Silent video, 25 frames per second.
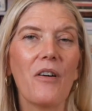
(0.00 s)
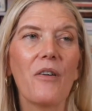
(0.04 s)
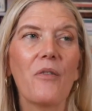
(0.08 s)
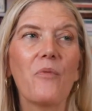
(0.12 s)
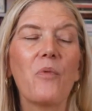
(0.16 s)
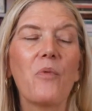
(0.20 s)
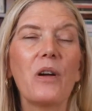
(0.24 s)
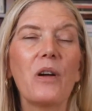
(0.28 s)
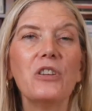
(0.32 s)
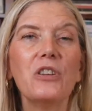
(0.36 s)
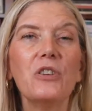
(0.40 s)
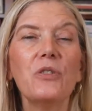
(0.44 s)

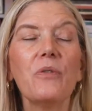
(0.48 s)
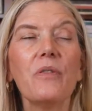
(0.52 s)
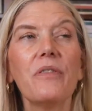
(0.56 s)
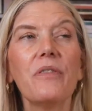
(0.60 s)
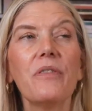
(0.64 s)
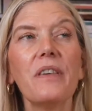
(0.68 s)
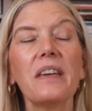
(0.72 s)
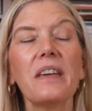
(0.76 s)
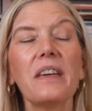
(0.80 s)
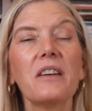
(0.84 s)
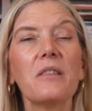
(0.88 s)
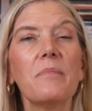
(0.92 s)
When you
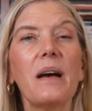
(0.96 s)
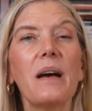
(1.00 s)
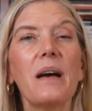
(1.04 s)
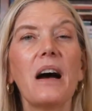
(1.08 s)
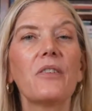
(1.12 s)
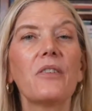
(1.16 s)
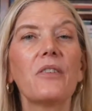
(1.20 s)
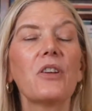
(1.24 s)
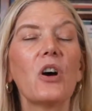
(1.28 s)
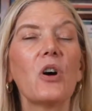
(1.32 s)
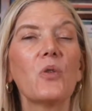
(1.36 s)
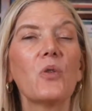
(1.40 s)
think
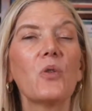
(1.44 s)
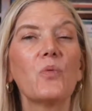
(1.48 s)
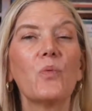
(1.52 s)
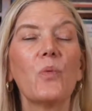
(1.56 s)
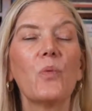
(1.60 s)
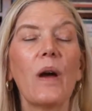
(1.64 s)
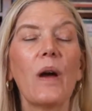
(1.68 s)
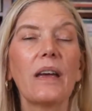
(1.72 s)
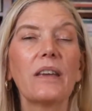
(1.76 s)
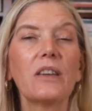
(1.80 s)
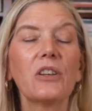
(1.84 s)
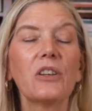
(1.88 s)
about a
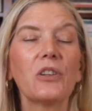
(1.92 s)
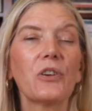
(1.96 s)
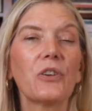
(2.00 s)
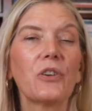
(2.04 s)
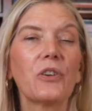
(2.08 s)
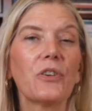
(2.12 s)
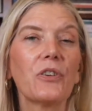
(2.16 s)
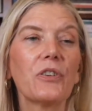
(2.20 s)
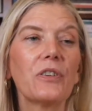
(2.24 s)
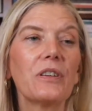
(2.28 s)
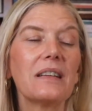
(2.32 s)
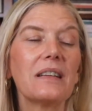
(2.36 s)

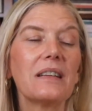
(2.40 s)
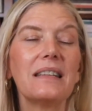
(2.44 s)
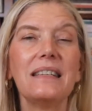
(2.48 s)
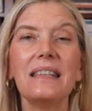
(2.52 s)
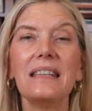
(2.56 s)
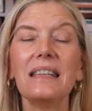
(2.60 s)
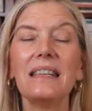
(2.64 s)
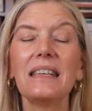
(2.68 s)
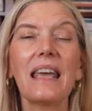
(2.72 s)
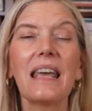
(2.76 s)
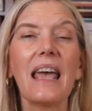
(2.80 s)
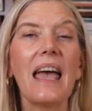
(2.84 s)
regular
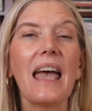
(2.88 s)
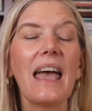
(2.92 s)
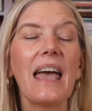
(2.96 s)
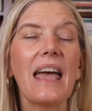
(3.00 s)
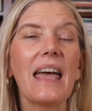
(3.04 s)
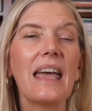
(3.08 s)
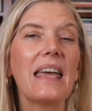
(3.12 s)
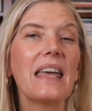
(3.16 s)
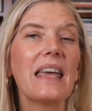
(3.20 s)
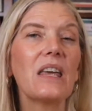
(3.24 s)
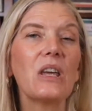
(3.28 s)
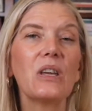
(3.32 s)

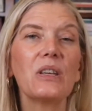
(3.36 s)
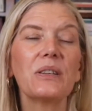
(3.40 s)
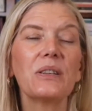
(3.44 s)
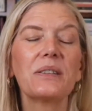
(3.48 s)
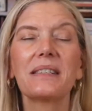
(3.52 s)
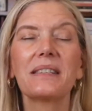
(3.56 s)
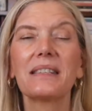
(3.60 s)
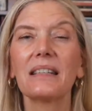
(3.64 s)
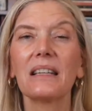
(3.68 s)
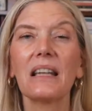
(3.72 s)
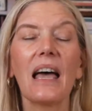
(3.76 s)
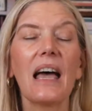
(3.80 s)
DK
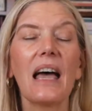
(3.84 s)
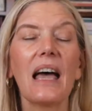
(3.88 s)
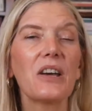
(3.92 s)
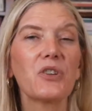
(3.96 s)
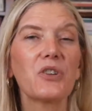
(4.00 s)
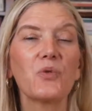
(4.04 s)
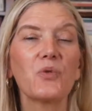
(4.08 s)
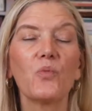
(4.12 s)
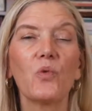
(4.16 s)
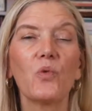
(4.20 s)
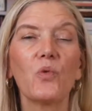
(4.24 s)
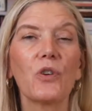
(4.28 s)

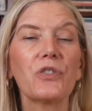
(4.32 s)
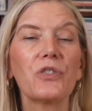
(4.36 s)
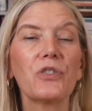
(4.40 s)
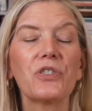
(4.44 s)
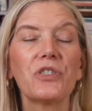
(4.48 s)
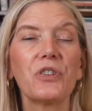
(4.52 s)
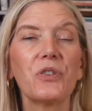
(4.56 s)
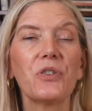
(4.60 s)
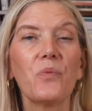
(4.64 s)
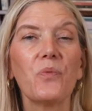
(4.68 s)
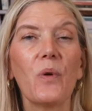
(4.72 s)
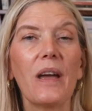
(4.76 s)
/
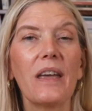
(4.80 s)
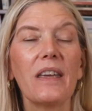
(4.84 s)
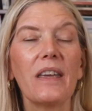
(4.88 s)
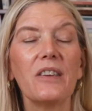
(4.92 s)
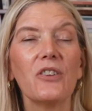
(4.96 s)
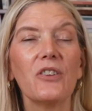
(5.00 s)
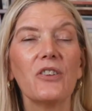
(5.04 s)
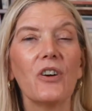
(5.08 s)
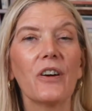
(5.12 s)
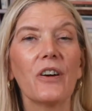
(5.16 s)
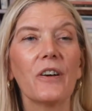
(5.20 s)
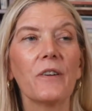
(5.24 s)
worsted weight
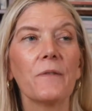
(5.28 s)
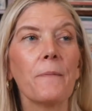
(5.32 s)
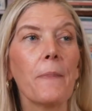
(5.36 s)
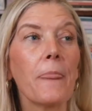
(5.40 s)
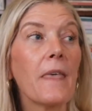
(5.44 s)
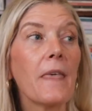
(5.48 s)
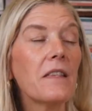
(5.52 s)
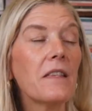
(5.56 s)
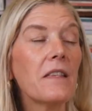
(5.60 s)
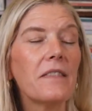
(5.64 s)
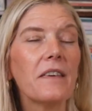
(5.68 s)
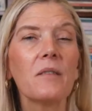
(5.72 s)
yarn,
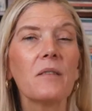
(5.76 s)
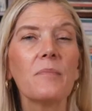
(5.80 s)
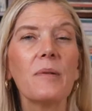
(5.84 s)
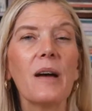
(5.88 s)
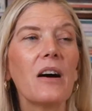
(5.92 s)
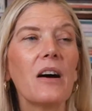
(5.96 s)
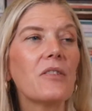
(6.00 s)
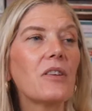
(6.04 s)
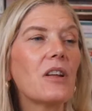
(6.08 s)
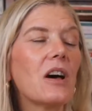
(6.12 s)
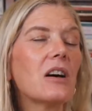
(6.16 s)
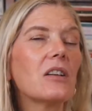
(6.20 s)
think
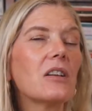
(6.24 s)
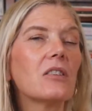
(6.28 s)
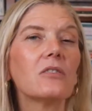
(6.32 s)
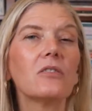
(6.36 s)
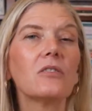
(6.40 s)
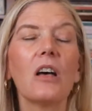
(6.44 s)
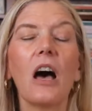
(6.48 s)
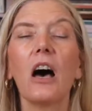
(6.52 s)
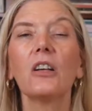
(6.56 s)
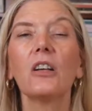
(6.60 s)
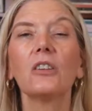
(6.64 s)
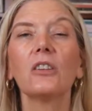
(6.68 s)
about
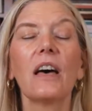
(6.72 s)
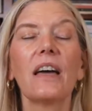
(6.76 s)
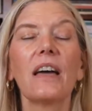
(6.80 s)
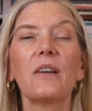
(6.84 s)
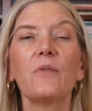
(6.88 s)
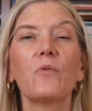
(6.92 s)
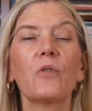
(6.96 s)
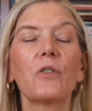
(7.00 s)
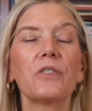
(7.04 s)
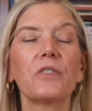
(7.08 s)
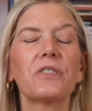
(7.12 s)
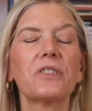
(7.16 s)
a light
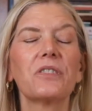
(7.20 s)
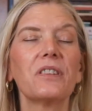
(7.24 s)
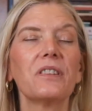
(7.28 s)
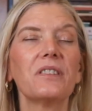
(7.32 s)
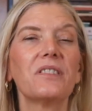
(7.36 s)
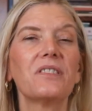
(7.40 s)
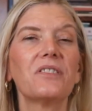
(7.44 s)
worsted.